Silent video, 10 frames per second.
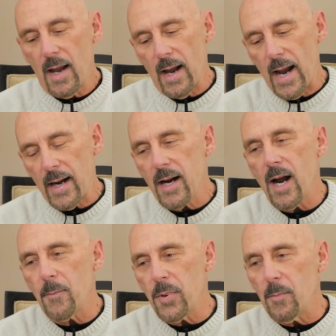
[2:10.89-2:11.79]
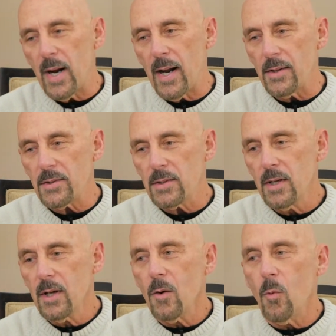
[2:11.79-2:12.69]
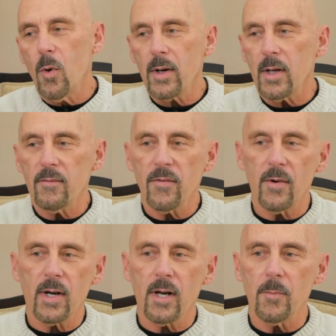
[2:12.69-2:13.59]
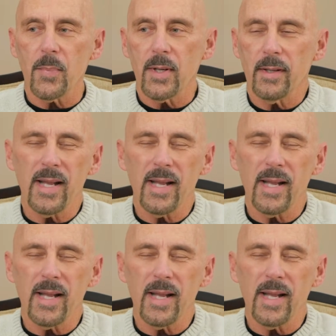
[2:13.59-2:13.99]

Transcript: I compromised, working for a company